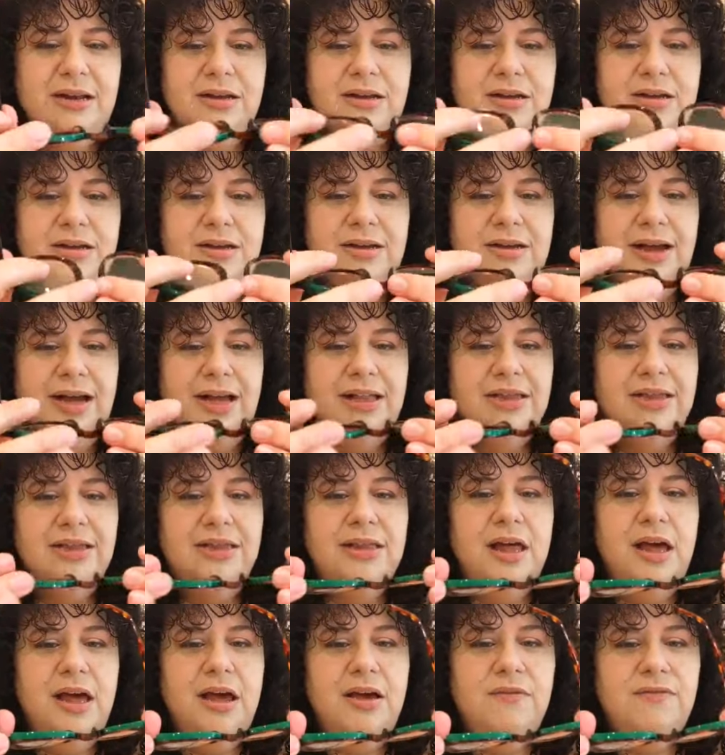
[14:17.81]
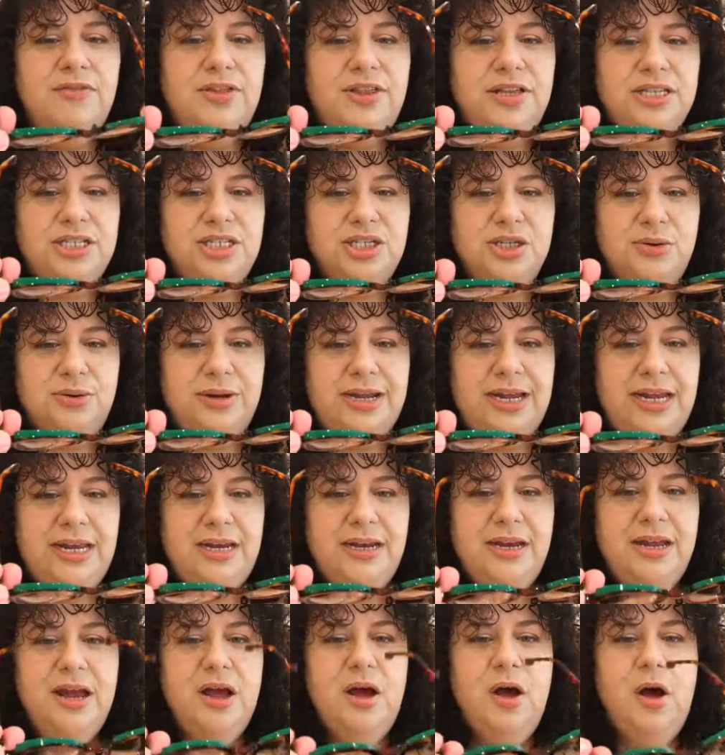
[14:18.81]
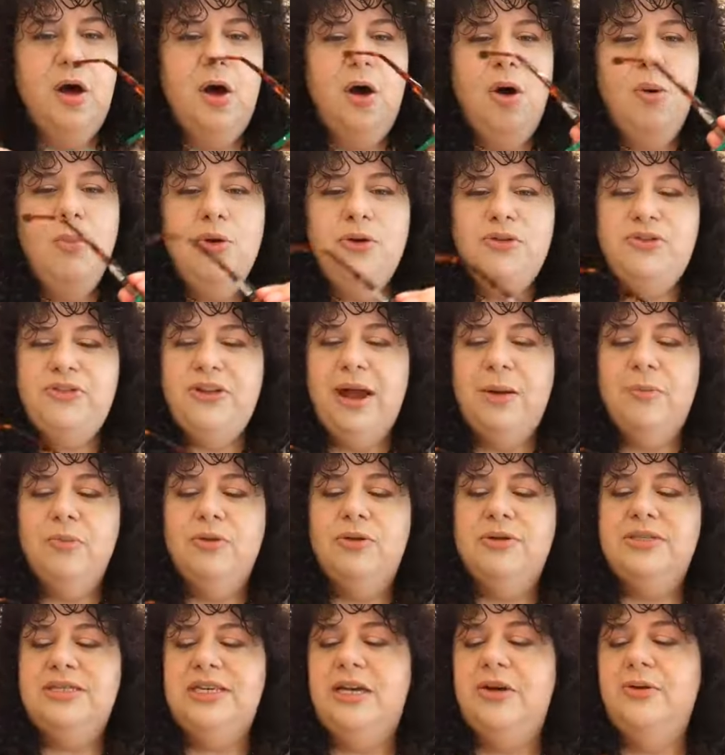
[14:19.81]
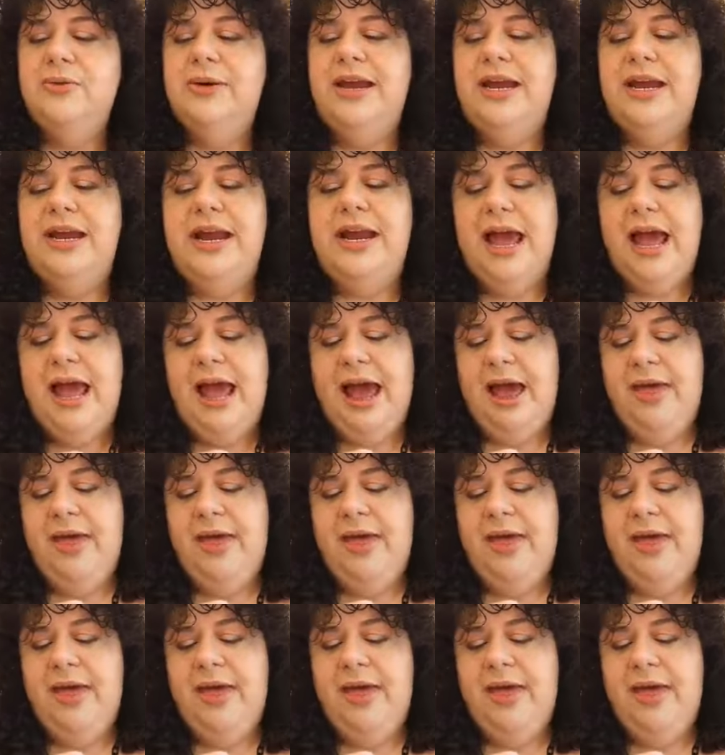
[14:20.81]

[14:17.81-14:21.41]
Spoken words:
Ugh, I love this green, almost emeraldy green.